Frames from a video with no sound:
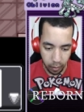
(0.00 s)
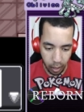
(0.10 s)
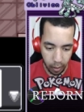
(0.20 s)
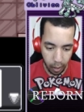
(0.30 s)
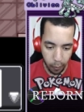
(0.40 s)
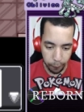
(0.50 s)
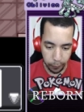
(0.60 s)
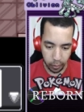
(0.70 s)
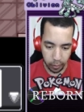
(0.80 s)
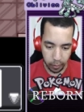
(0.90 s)
Uh, oh,
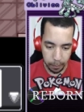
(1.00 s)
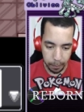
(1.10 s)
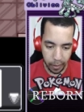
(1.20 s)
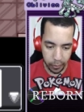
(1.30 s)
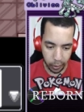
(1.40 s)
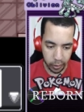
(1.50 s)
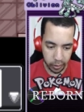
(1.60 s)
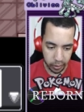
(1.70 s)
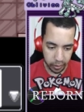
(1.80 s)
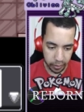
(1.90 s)
for mother.
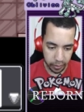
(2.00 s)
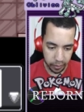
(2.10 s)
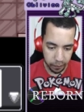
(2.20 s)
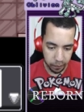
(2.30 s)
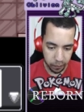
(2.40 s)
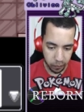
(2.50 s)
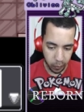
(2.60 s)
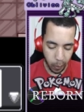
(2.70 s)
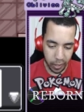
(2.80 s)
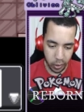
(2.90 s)

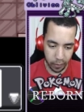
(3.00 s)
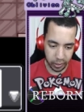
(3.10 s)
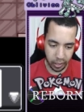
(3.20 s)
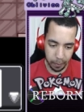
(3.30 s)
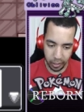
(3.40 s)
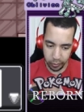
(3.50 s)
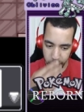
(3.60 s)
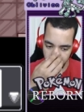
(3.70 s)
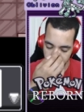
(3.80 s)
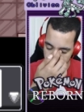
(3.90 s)
Why'd you have to come here
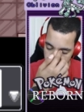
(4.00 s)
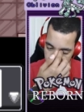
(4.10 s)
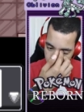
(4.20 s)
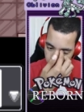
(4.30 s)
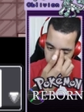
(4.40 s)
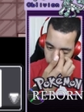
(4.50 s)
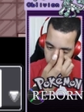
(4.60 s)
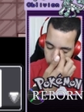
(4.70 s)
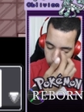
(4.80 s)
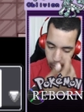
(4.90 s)
too? For
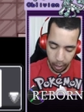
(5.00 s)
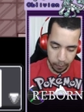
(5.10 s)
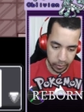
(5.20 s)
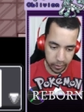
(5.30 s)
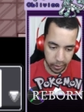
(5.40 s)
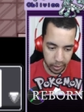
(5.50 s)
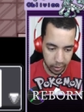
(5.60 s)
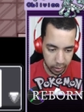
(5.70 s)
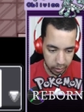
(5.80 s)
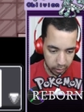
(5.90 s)
you, obviously.
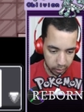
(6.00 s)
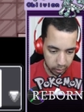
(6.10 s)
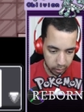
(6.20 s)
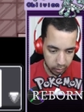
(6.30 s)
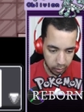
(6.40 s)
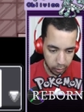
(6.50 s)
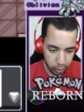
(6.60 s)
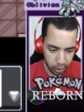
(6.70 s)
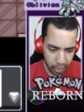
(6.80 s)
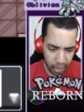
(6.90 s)

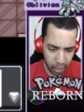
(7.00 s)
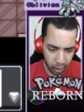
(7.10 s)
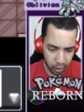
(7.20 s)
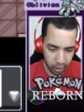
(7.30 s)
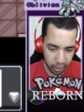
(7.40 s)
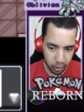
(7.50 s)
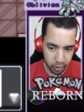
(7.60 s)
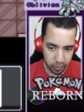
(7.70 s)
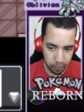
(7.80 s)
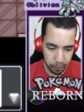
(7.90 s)
Your hair, it
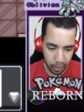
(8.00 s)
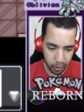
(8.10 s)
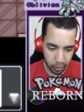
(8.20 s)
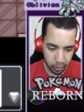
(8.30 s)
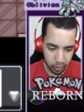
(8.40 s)
looks better.